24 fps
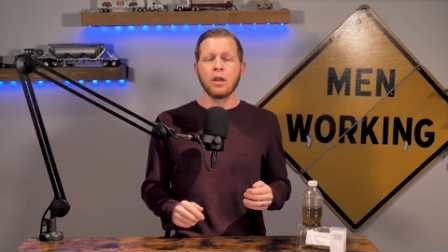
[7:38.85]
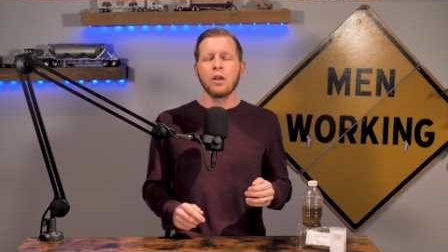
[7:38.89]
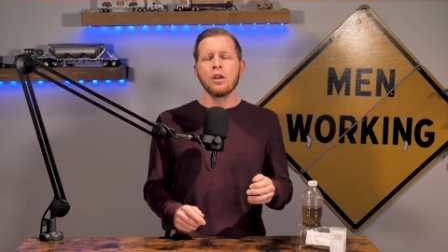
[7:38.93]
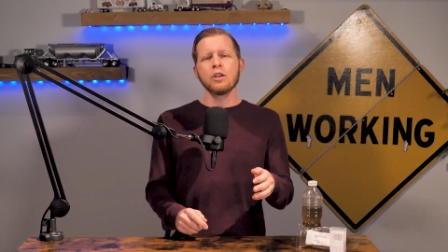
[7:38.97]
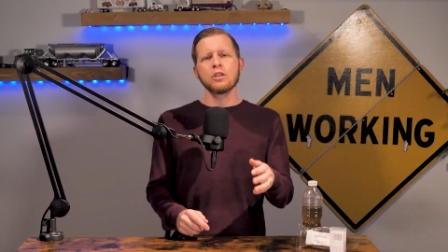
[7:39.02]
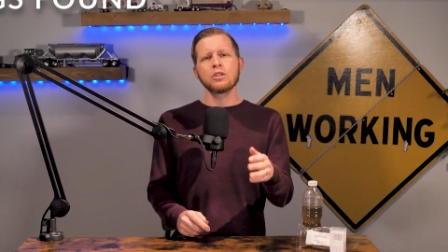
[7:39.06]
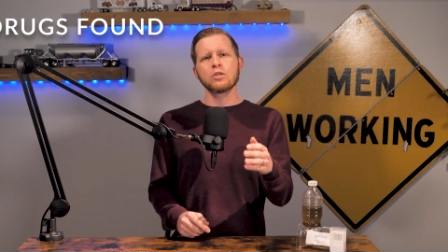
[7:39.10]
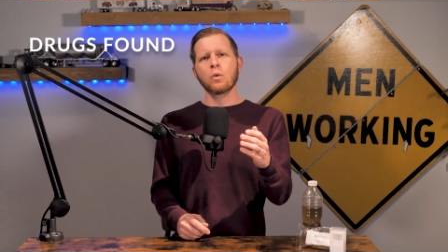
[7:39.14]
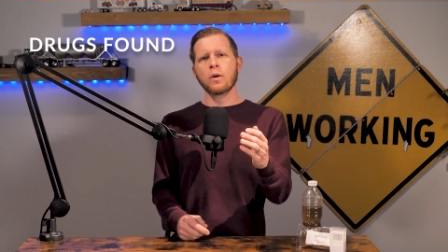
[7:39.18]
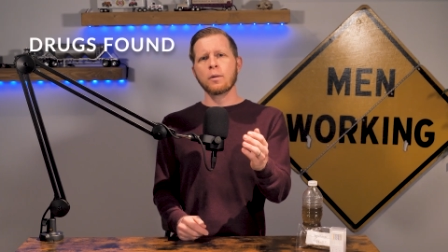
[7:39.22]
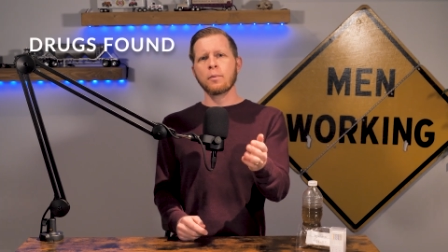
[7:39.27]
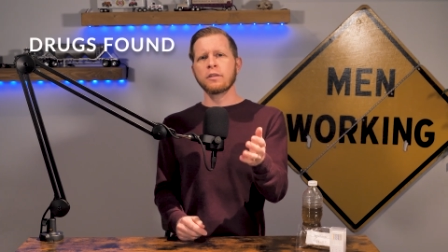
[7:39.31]

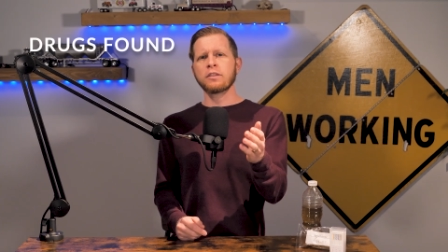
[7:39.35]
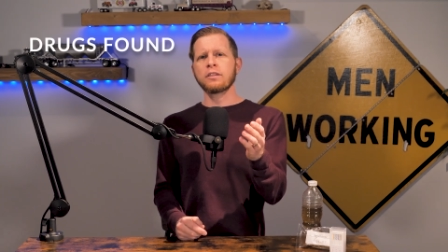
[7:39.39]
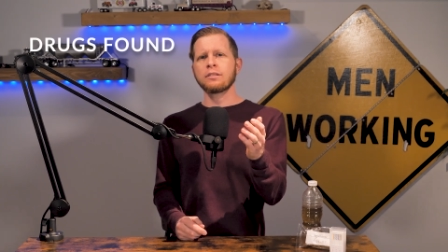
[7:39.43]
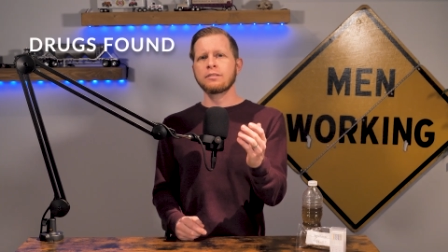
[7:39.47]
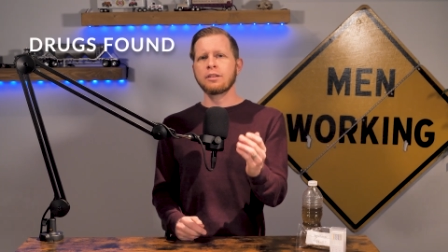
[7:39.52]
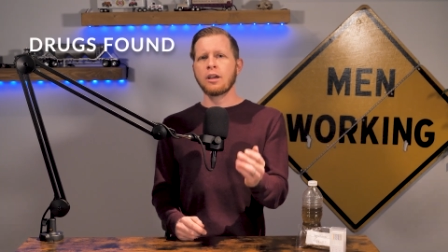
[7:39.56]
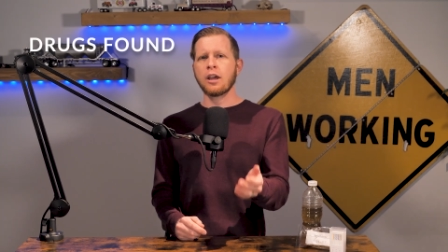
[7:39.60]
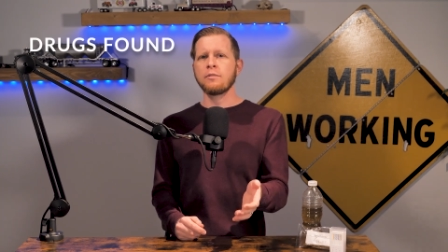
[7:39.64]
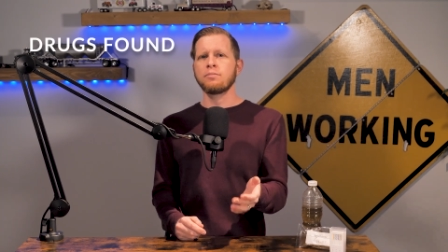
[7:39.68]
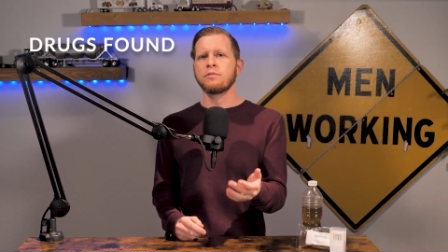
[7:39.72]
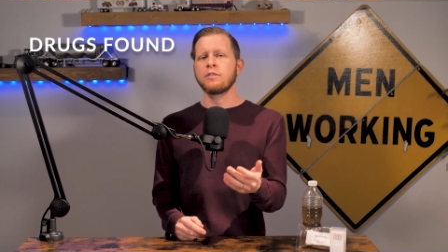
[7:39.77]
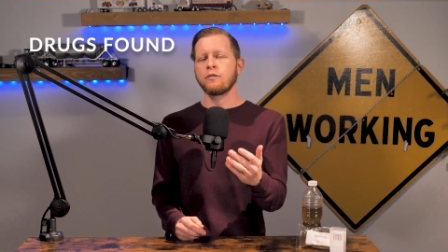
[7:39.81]
So what about the
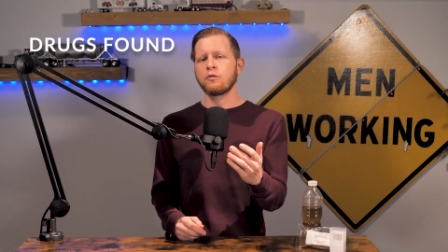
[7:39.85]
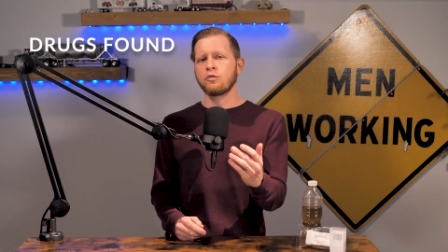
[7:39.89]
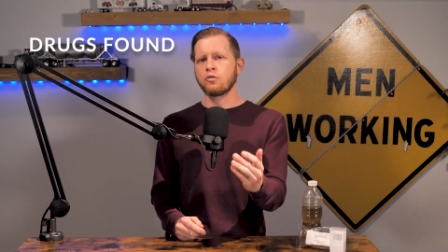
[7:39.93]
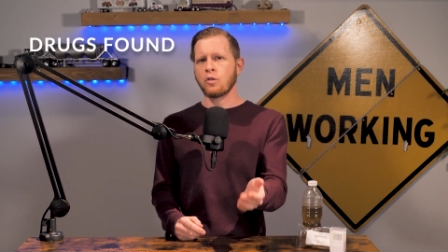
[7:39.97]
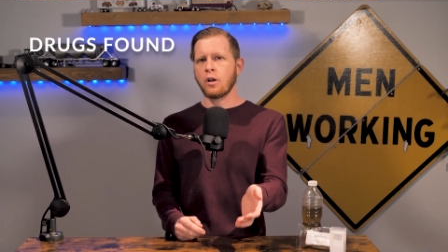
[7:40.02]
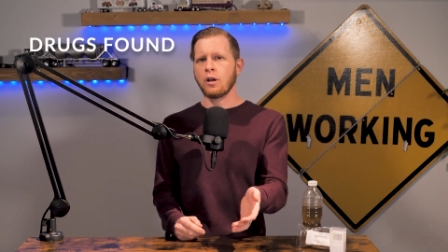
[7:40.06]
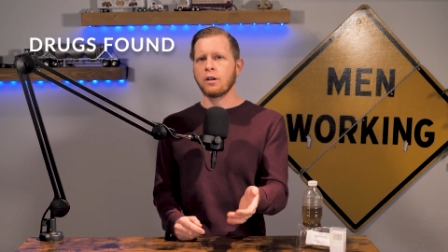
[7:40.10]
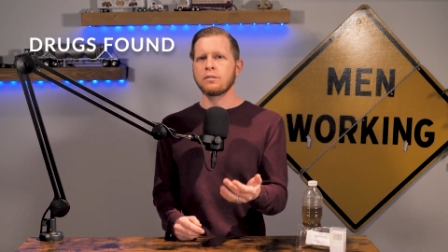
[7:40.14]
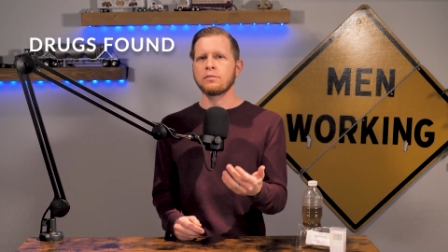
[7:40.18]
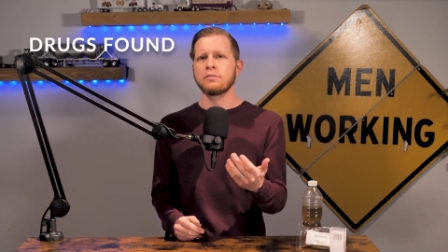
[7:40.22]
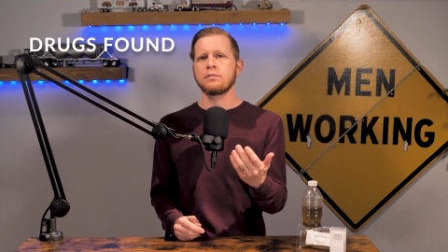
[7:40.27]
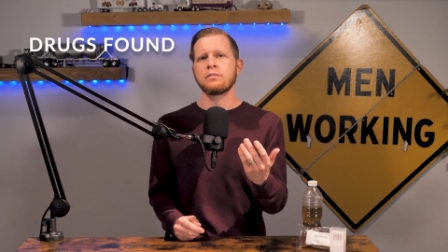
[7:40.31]
types of
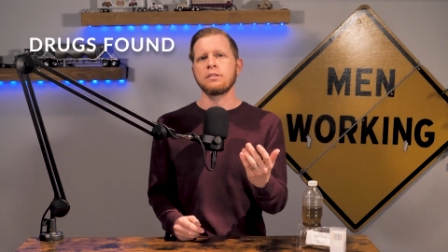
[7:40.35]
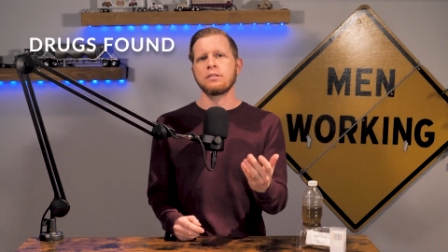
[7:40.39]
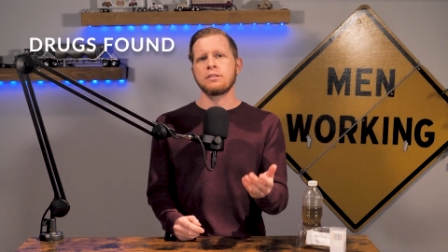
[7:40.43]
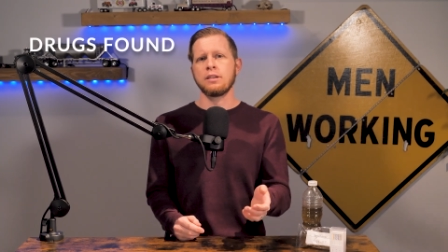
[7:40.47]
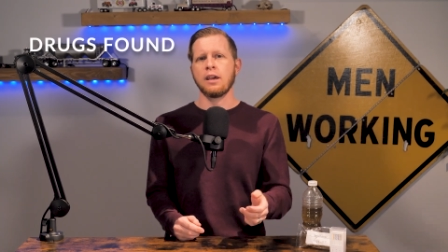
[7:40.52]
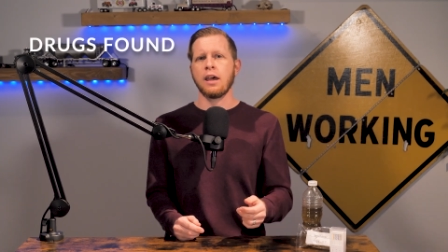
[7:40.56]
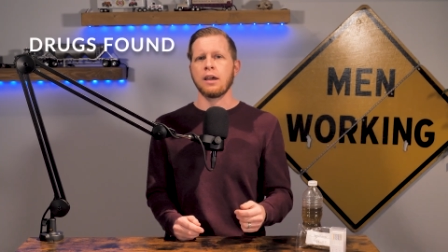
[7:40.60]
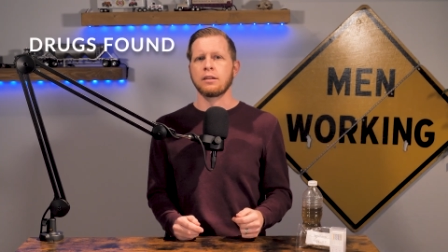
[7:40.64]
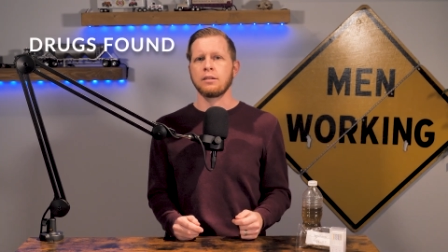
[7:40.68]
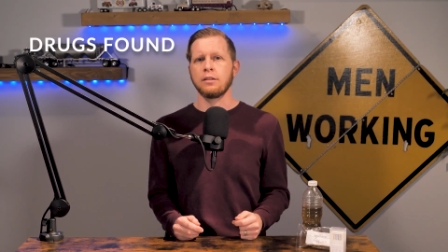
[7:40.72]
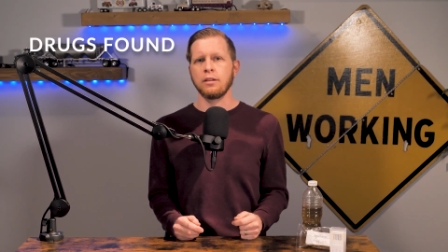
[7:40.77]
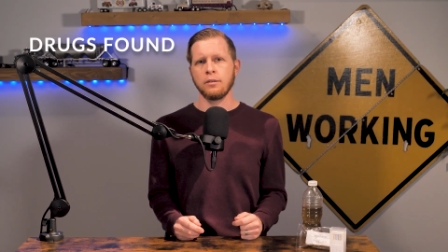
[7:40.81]
drugs
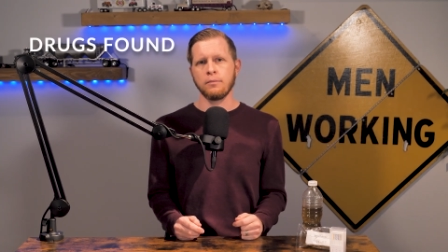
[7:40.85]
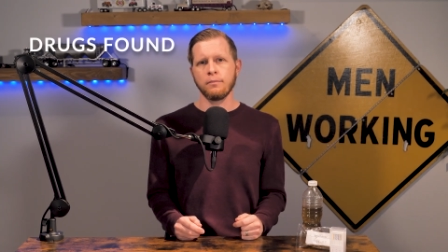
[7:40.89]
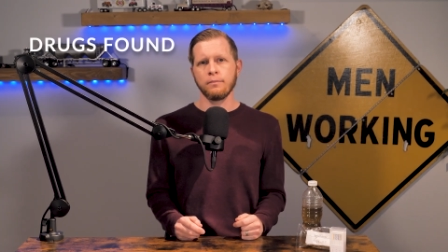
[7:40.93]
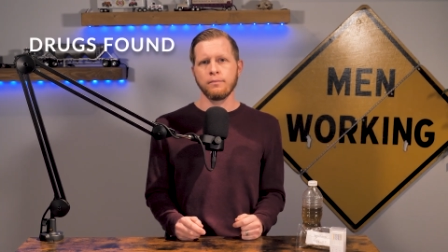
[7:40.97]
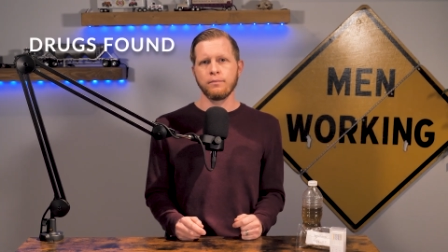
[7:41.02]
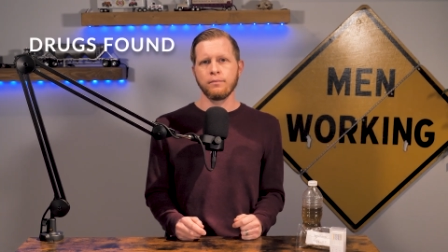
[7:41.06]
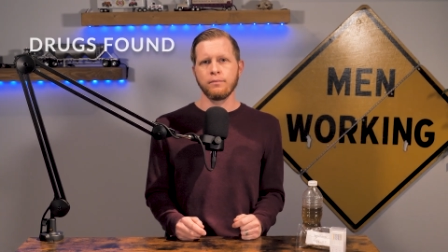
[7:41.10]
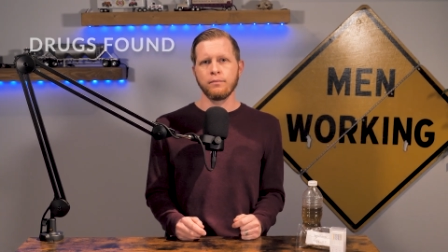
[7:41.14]
detected?